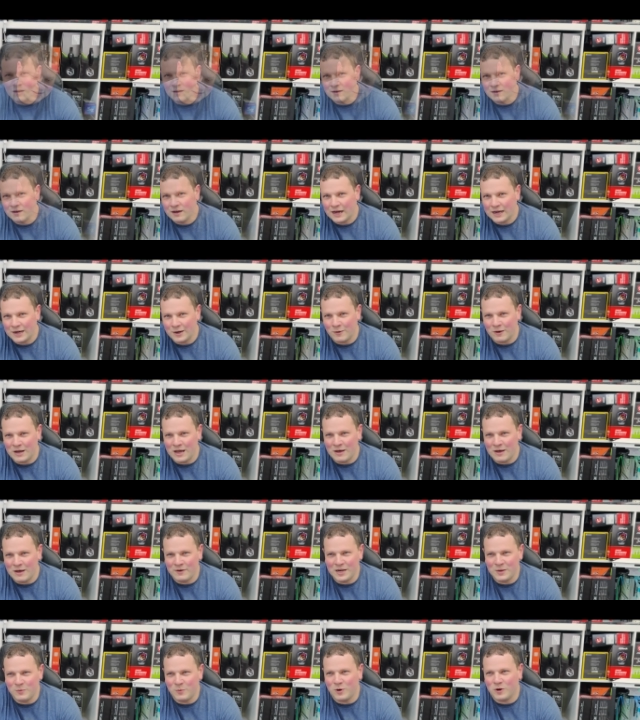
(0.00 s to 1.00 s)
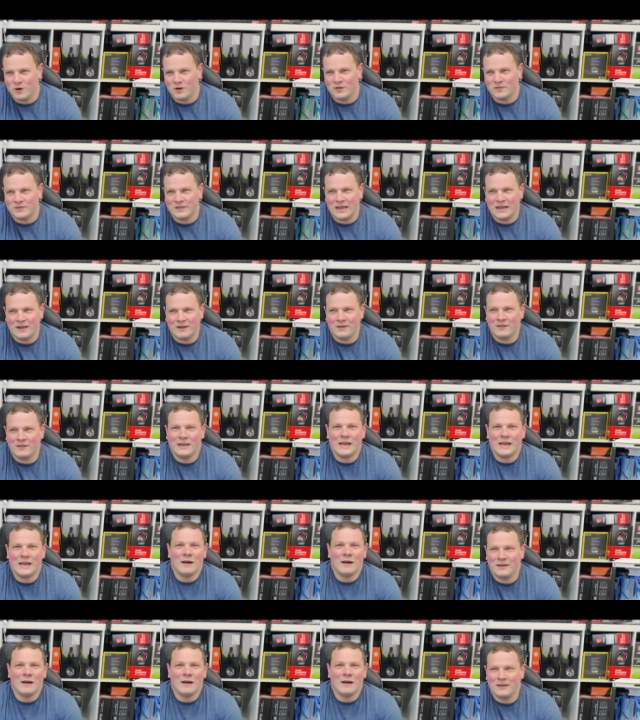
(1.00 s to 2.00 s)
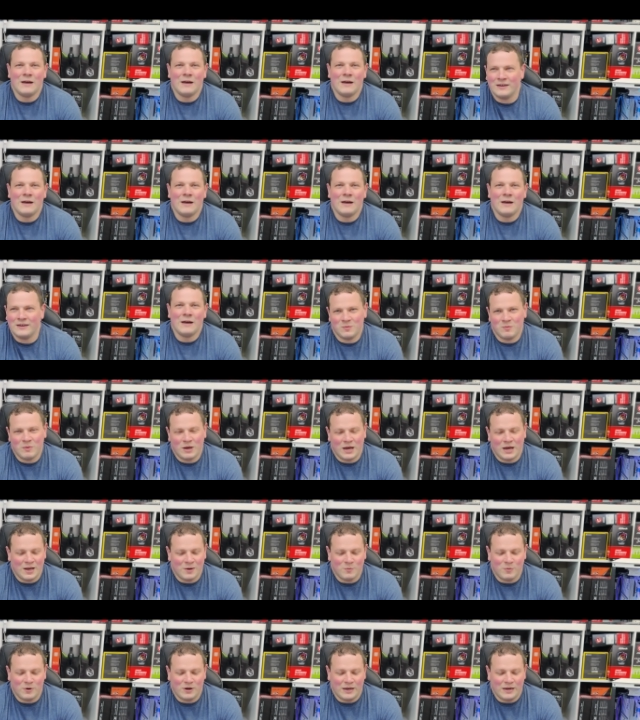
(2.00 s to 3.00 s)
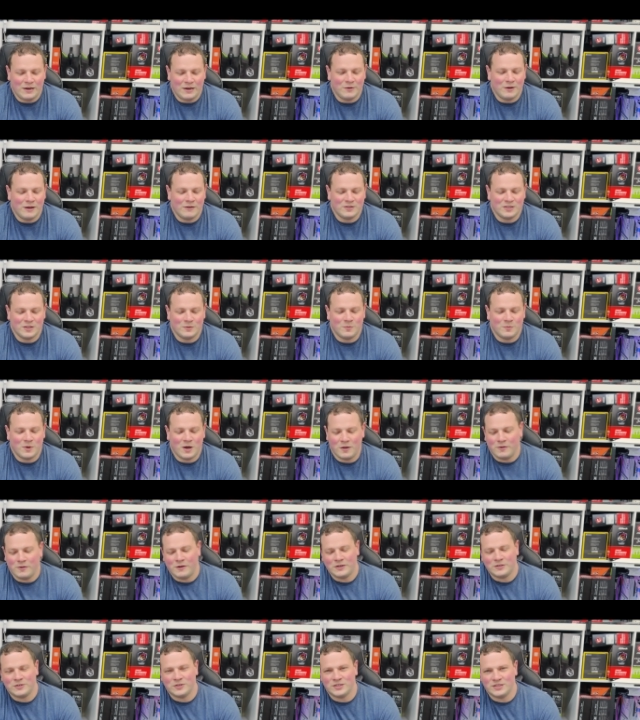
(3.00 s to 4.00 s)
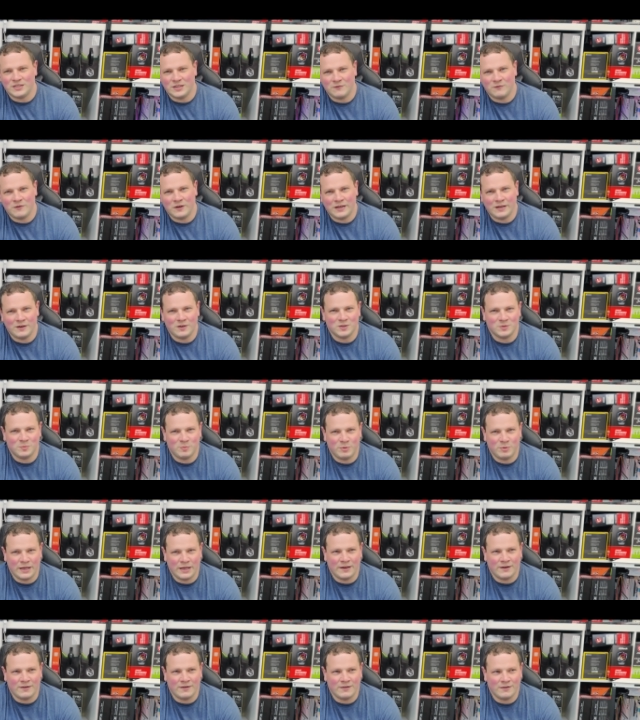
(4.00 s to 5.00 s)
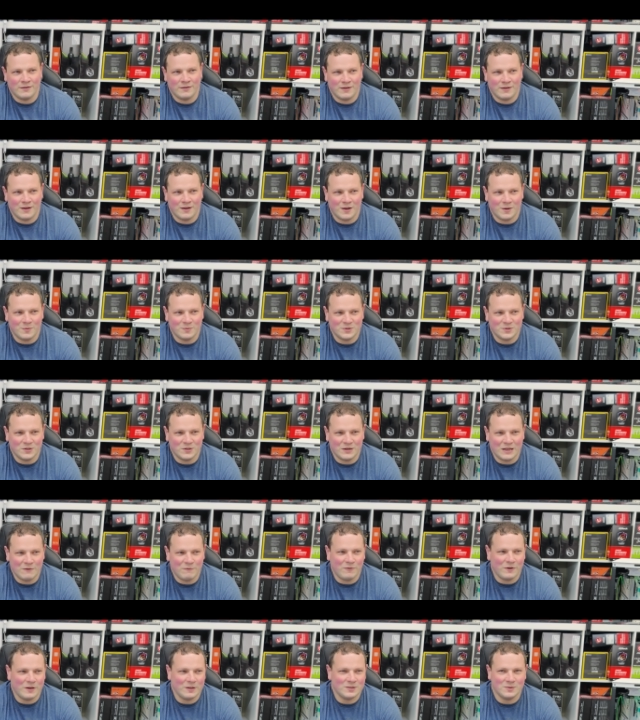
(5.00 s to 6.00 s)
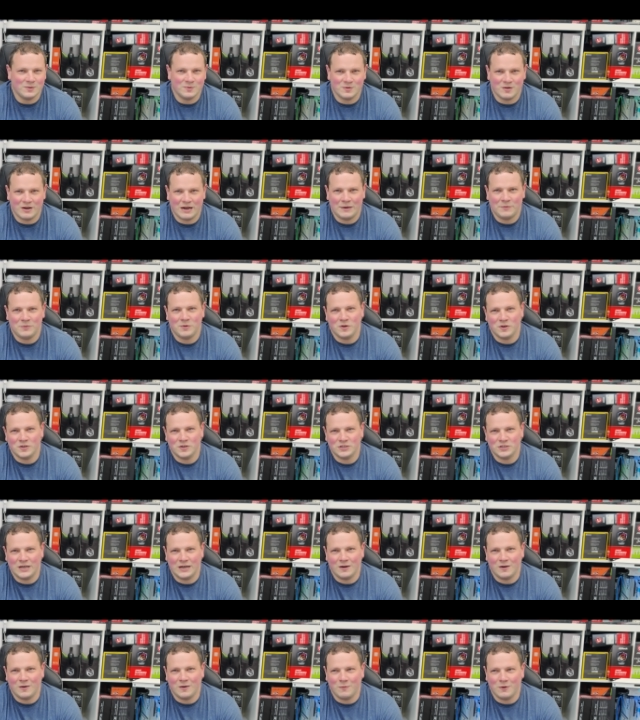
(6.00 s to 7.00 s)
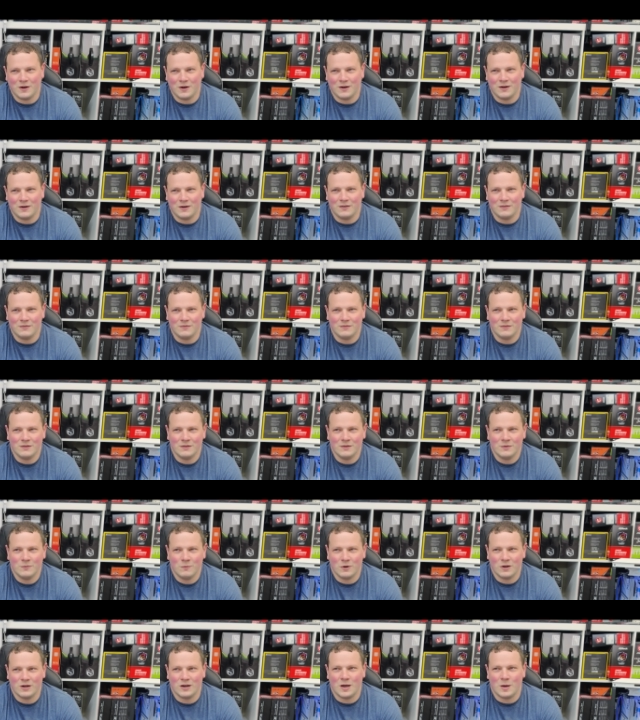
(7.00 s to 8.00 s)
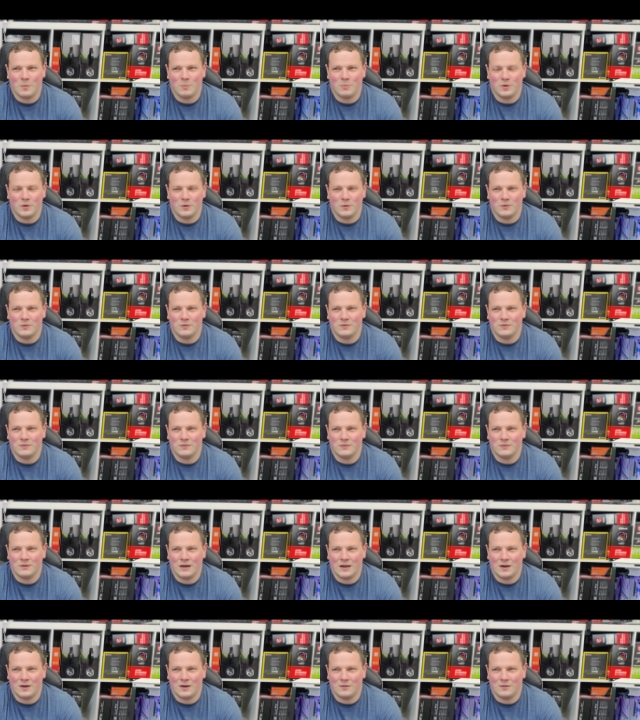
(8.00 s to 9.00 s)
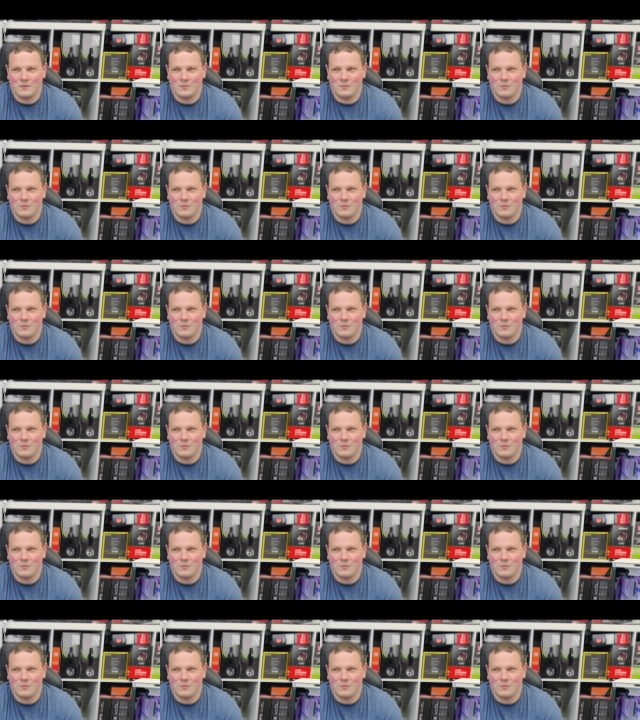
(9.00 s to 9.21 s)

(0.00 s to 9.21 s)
I don't have any more data analysis videos in mind, but I do have some other interesting videos planned. Um, so definitely subscribe to our channel. We're gonna we're gonna upload on a